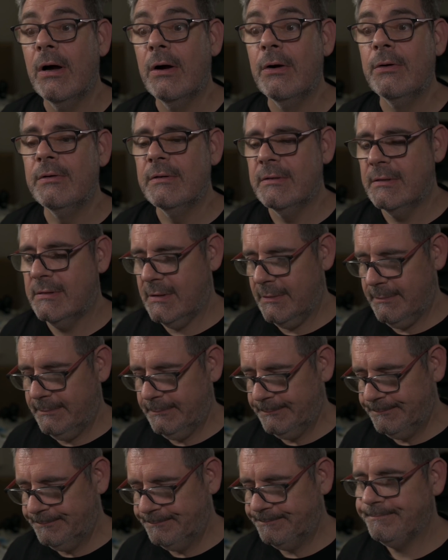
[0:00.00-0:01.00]
owners.
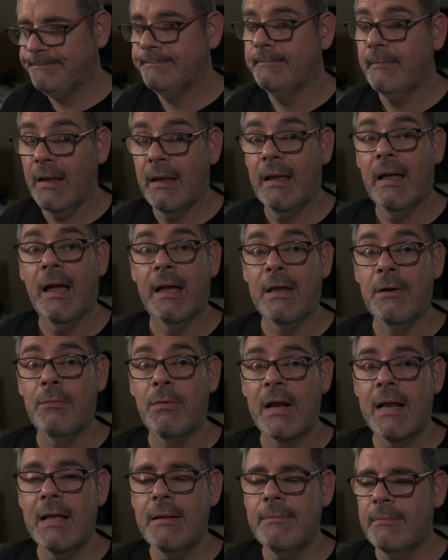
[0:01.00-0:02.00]
Are you
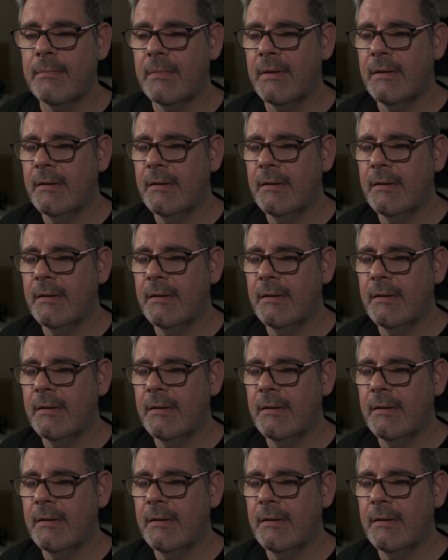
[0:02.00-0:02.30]
ready?